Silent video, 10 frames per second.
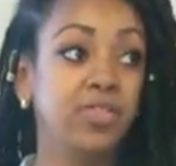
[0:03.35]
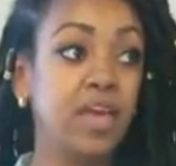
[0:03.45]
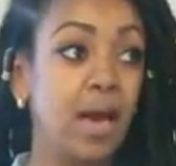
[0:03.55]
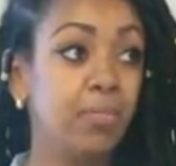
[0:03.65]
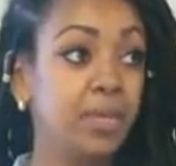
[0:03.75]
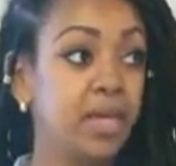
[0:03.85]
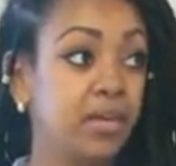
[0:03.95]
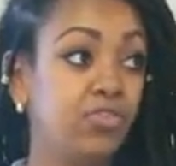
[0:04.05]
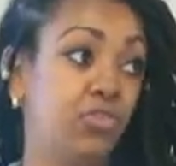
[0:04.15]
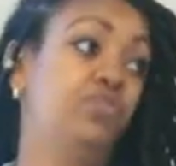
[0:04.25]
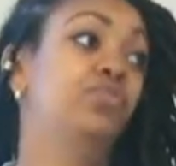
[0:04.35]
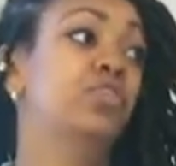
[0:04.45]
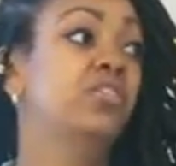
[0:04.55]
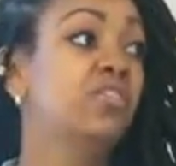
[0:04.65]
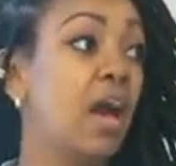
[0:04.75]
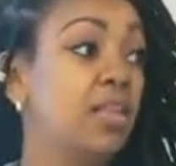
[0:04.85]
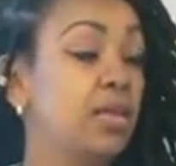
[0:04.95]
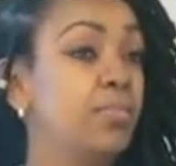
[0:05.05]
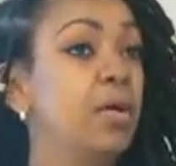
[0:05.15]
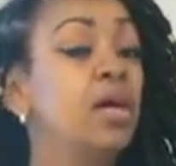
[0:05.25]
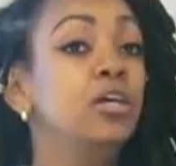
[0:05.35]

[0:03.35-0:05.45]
on the application for asylum.